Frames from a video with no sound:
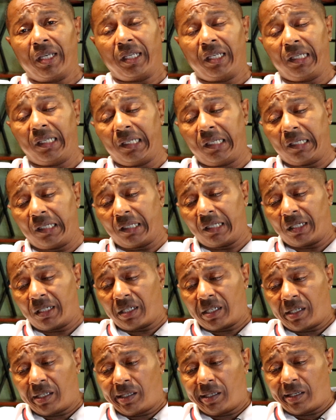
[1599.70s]
He
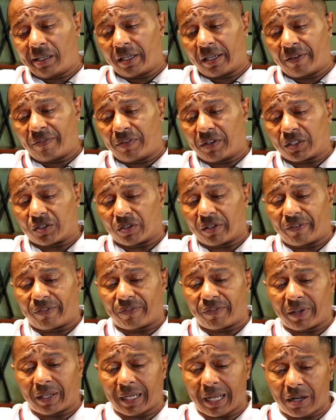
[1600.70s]
he eventually
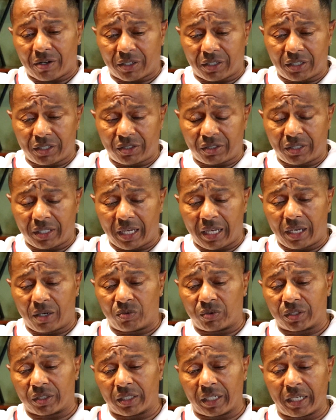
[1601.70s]
fell out of the chair
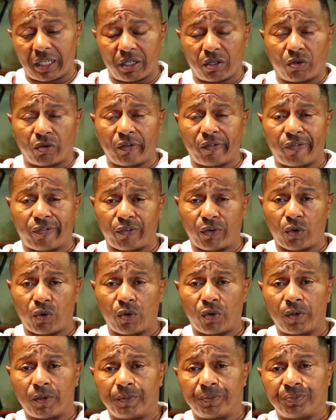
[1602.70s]
and was laying on the
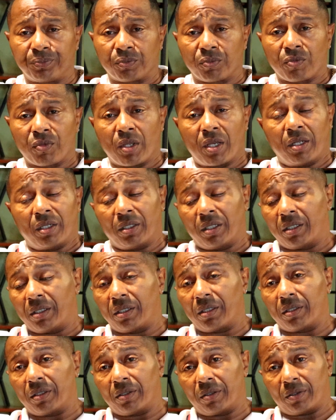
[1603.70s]
floor. On the
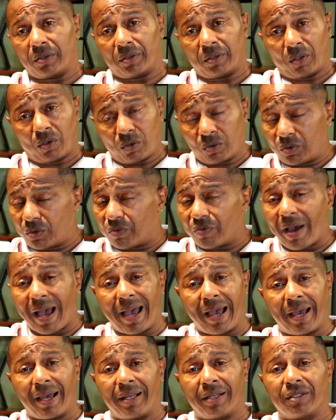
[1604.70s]
ride. On the
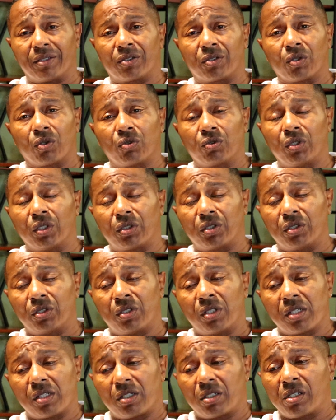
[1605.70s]
ride. So this
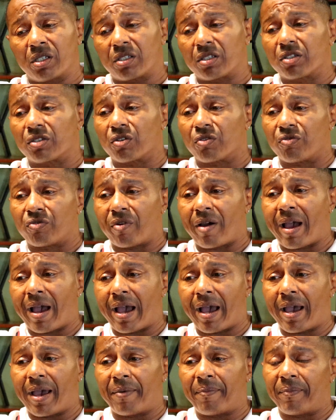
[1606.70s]
this this is a
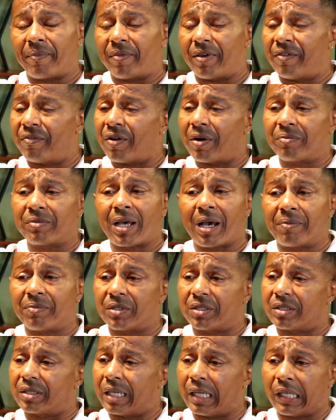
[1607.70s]
ride. If I'm not
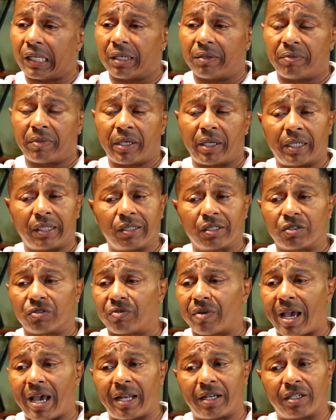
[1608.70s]
mistaken, man, this
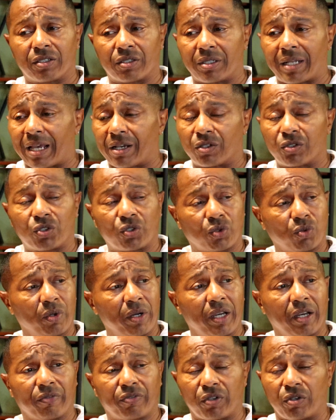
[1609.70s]
ride is like a
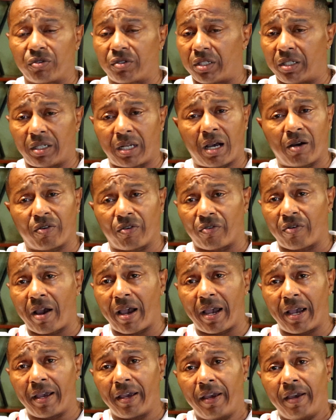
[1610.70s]
12, 13 hour
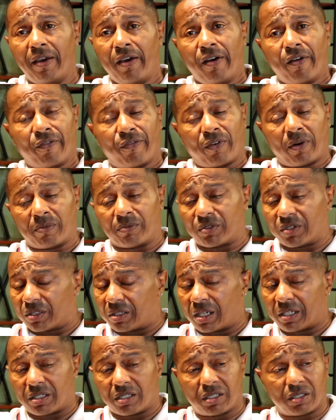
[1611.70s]
ride from
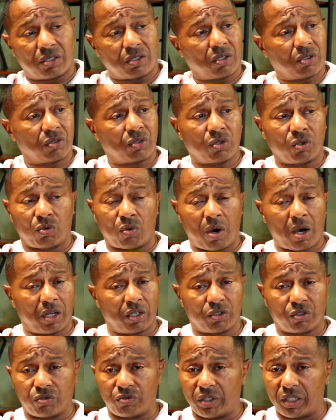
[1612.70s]
Sussex to
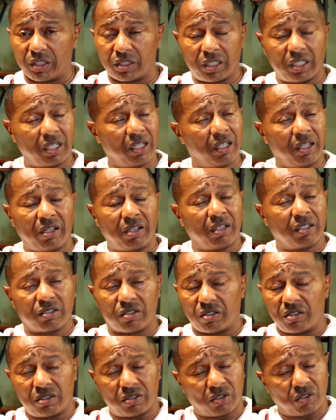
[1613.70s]
Wallens Ridge. It,
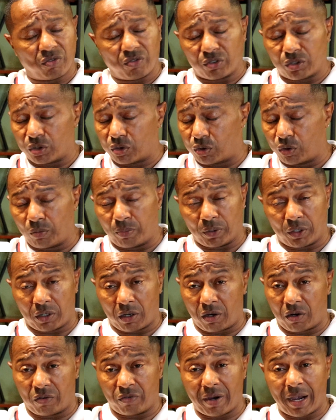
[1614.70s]
it's, it's a super
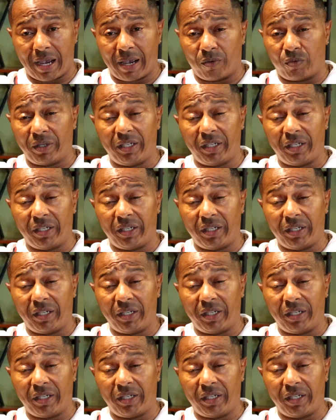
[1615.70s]
long ride.